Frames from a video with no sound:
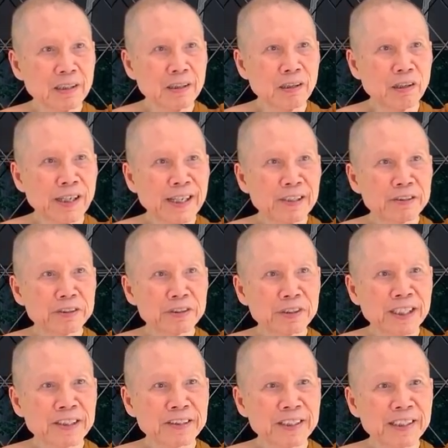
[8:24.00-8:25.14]
Or else you
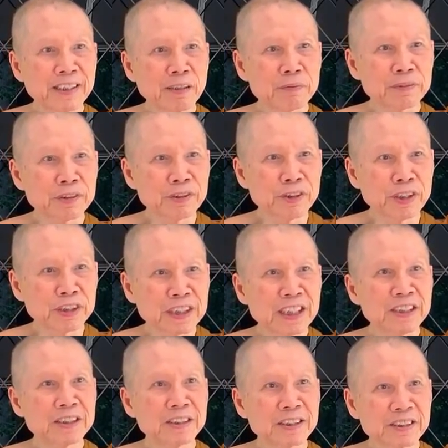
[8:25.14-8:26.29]
can think of your
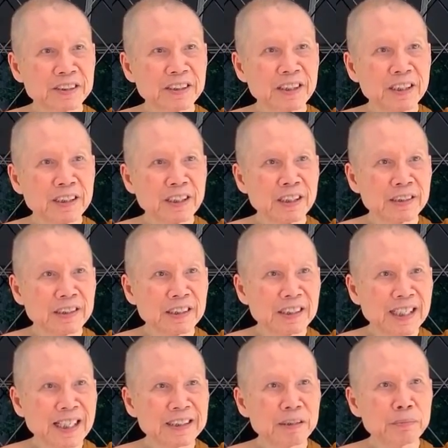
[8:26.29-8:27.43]
teachers,
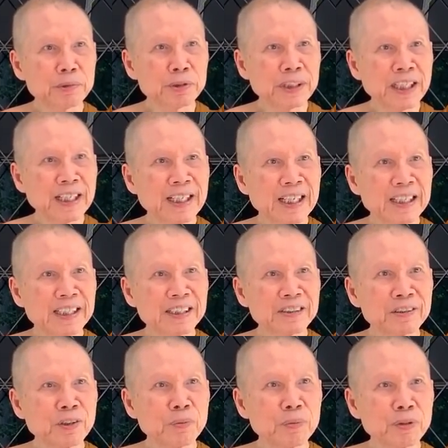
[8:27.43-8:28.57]
like the Buddha and his
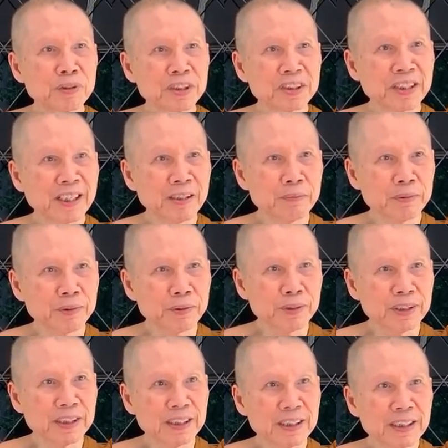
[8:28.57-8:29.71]
noble disciple.
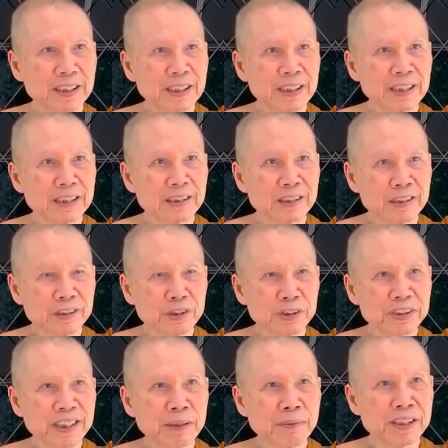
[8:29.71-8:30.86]
Use
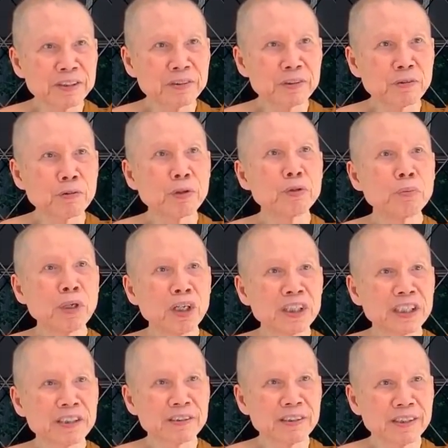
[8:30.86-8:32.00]
them as your role
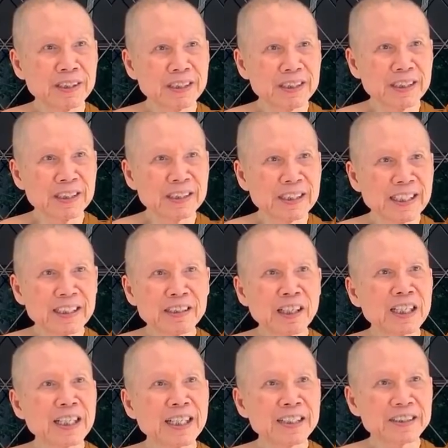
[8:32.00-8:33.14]
model. They are
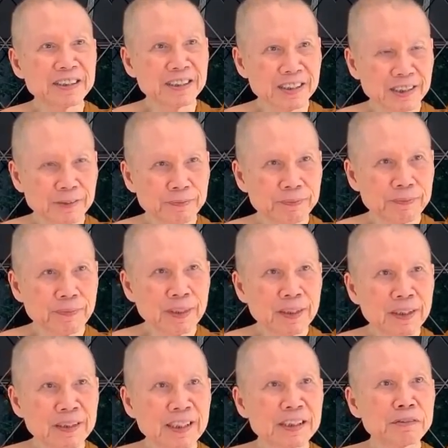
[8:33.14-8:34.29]
not lazy.
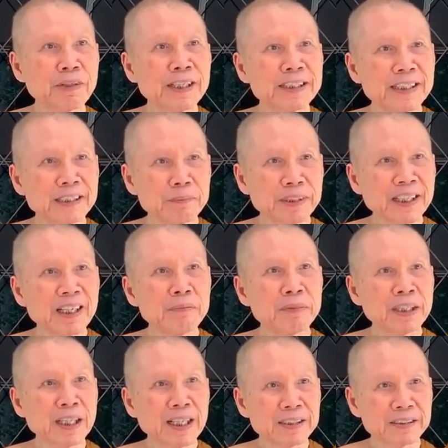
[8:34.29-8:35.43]
That's why they become
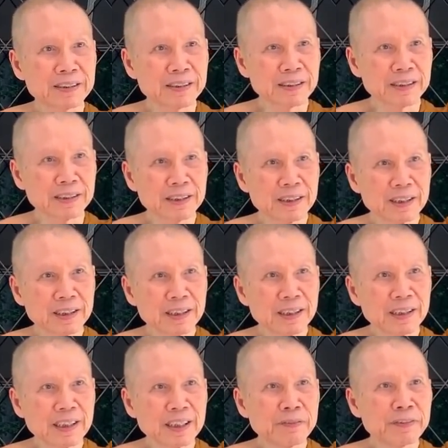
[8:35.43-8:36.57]
enlightened.
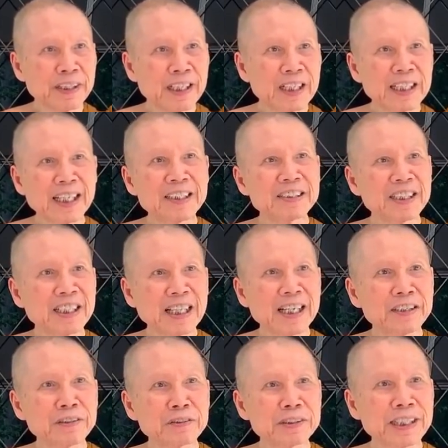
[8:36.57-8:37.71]
If they are lazy
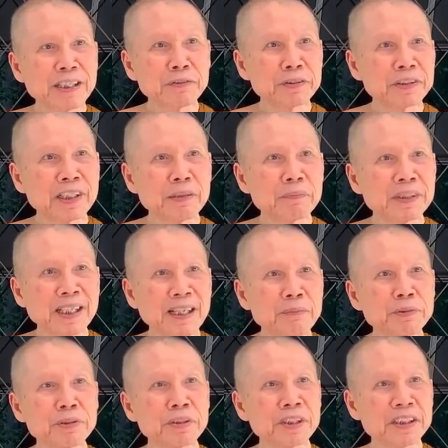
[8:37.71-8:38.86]
like you, they would not
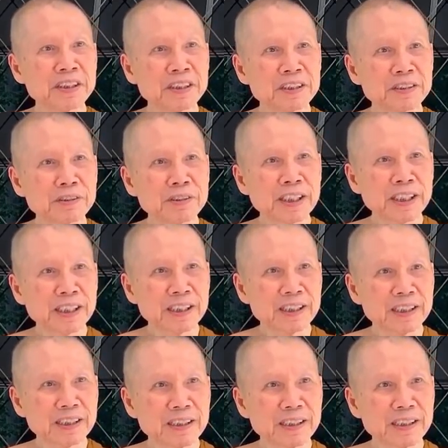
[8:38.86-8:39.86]
become your teacher today.